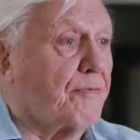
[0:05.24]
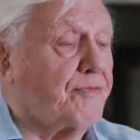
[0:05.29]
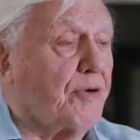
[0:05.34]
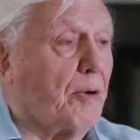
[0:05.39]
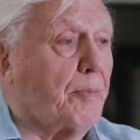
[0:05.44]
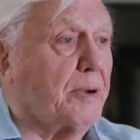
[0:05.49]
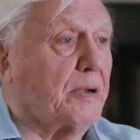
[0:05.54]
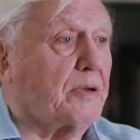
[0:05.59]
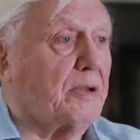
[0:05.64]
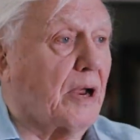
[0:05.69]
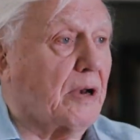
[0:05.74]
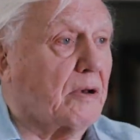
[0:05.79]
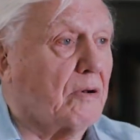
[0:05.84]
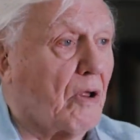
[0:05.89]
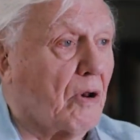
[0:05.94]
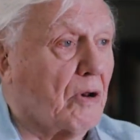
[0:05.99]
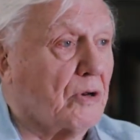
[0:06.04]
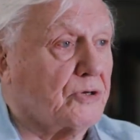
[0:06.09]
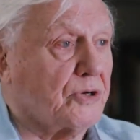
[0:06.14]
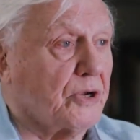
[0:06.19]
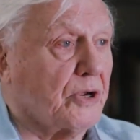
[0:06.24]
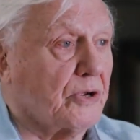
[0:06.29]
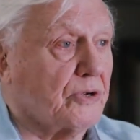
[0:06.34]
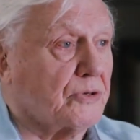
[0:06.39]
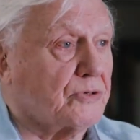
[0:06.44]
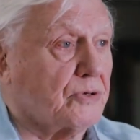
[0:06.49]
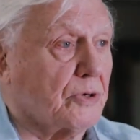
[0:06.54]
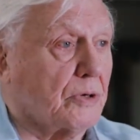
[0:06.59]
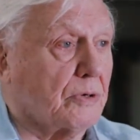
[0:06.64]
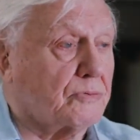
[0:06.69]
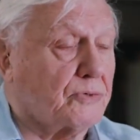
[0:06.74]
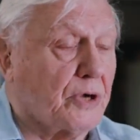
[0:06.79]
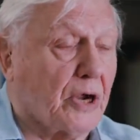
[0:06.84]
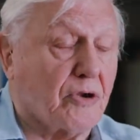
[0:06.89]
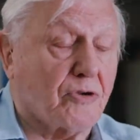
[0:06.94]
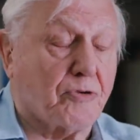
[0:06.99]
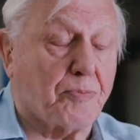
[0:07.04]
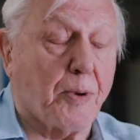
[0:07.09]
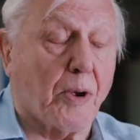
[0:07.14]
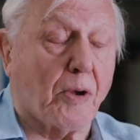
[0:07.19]
uh, filming technology has uh,
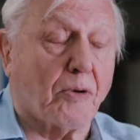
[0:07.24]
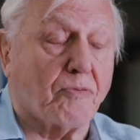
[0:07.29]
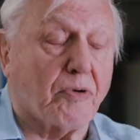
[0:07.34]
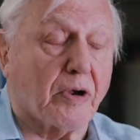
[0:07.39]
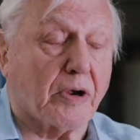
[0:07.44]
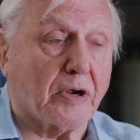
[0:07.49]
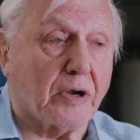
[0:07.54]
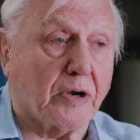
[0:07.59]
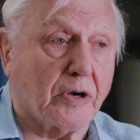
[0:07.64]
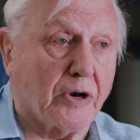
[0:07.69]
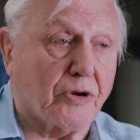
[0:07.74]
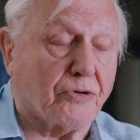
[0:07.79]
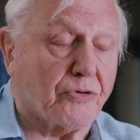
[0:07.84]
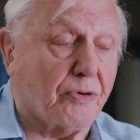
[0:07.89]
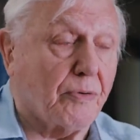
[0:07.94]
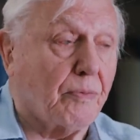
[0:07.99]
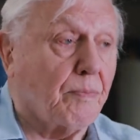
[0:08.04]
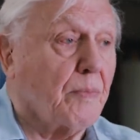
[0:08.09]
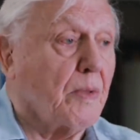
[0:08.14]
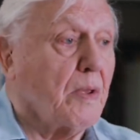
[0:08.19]
changed beyond recognition.